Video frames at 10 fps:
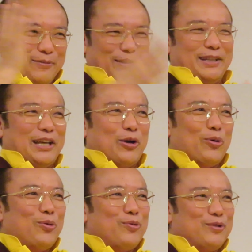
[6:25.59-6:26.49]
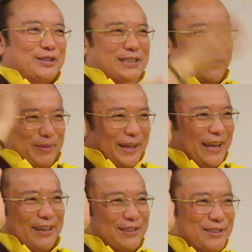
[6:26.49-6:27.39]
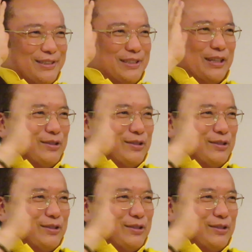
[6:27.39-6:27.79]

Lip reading: when they are old, something else.